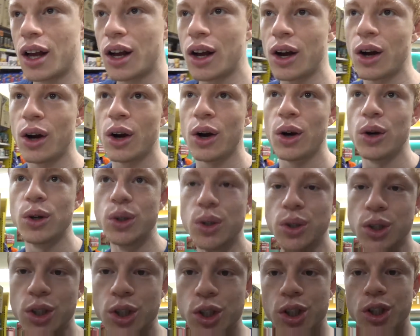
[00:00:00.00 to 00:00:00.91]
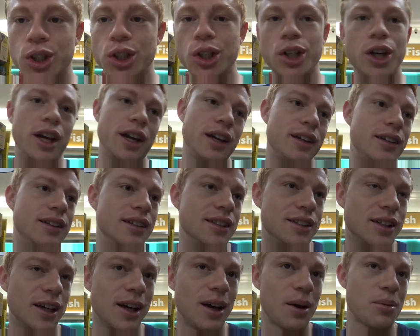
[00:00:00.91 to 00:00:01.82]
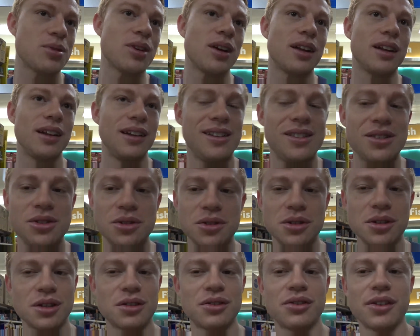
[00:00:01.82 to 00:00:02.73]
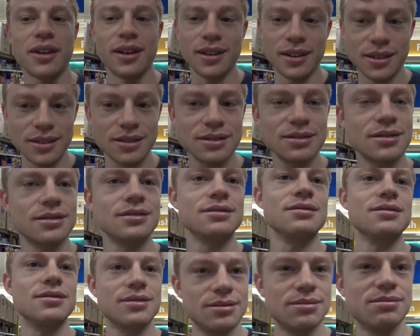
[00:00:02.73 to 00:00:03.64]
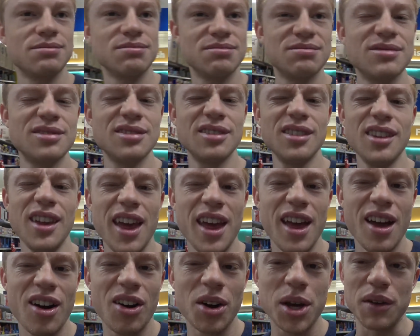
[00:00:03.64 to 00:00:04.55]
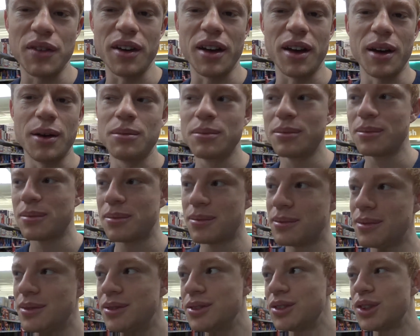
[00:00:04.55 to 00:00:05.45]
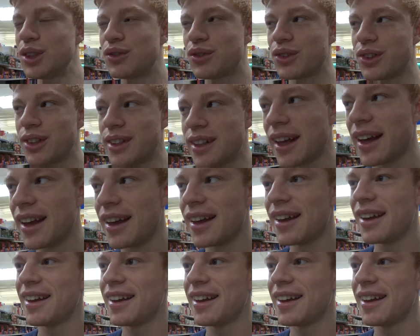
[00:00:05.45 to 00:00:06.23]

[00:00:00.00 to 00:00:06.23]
Oh shit, it's times like these you just think, yeah, I'll give it up Just for a day.